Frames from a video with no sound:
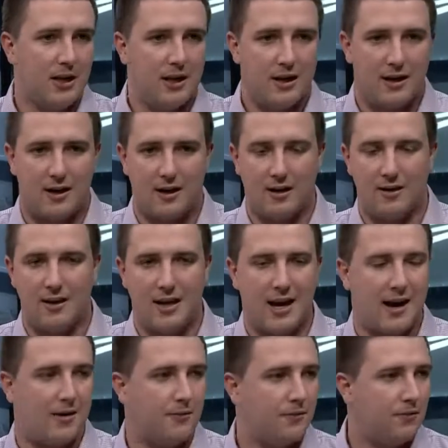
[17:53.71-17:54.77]
uh, they
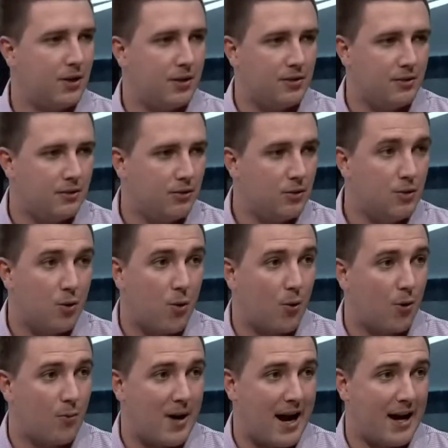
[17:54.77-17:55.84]
have a new
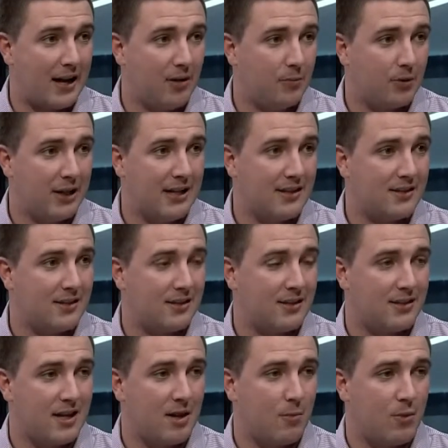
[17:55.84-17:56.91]
quarterback in place in
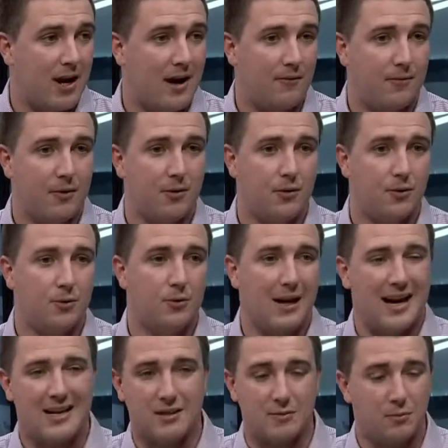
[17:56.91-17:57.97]
Sam Bradford, who
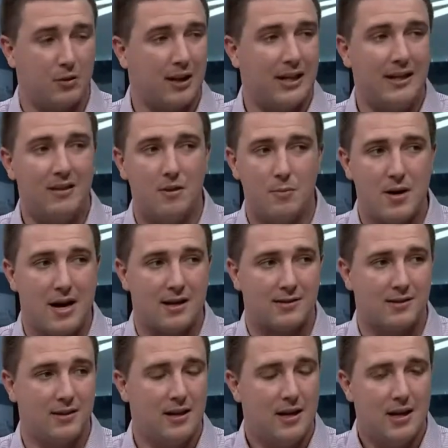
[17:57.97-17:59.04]
hasn't played the
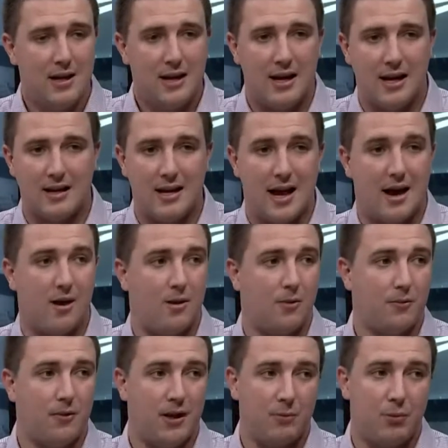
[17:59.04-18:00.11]
best, and now
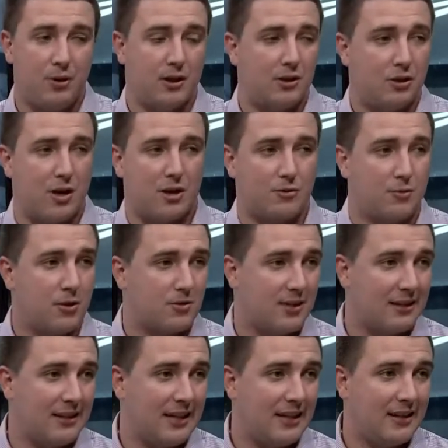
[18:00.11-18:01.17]
they put in Josh Rosen
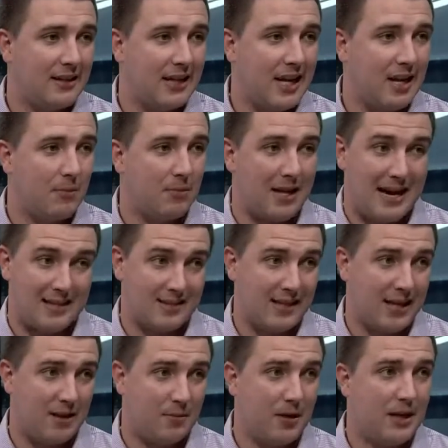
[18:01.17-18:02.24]
at the end of the game last
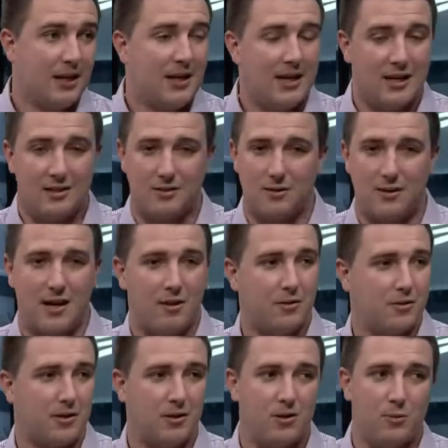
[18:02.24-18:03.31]
game, and so now
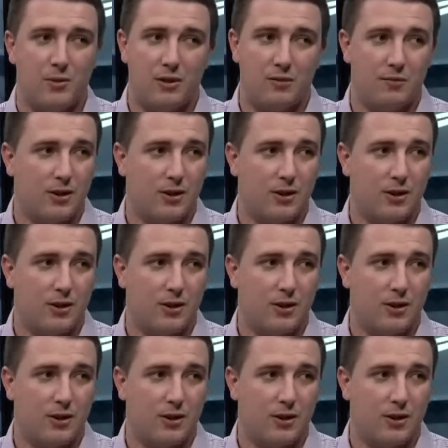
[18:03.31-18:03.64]
there's a little bit of a